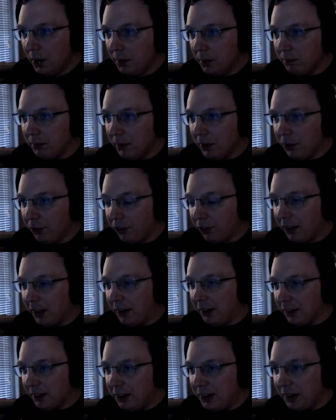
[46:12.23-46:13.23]
Move
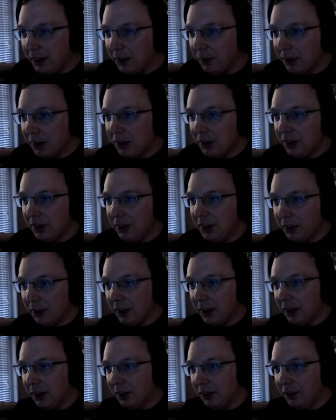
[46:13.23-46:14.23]
frequency was
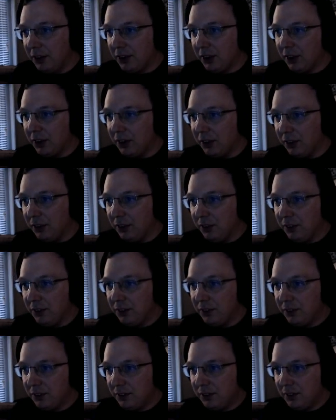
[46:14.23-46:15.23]
0, so...
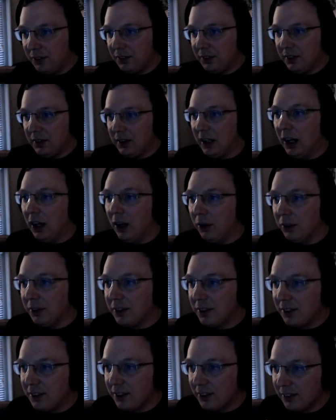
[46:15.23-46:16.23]
Oh,
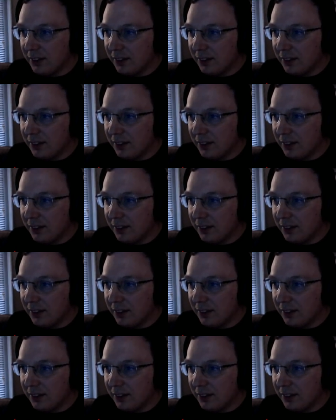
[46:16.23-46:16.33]
it's...